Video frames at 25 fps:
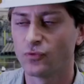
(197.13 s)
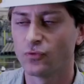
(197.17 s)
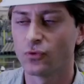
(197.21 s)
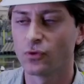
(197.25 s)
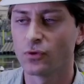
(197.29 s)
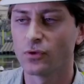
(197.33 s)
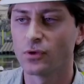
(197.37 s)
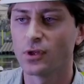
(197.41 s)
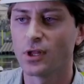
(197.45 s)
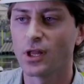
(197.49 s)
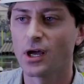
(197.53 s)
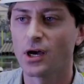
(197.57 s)

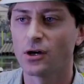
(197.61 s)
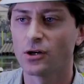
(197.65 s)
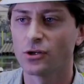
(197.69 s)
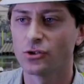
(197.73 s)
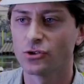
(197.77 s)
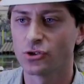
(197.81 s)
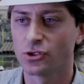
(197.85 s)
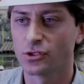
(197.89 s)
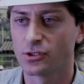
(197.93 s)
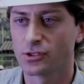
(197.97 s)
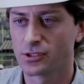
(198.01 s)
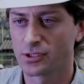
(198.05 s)
For the
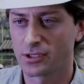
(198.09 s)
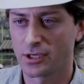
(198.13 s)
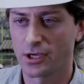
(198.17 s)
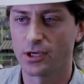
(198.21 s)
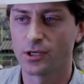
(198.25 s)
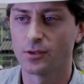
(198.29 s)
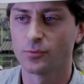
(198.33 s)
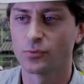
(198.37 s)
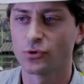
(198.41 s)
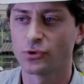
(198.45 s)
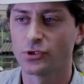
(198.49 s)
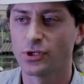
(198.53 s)
large
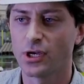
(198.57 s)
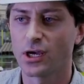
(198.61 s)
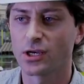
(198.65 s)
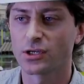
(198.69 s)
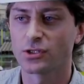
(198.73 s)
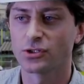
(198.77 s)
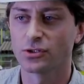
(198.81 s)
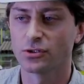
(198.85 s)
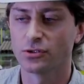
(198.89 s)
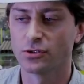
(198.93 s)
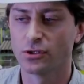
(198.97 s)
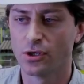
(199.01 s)
scale
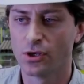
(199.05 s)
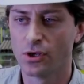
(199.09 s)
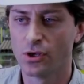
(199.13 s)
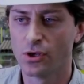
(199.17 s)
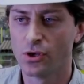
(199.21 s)
production,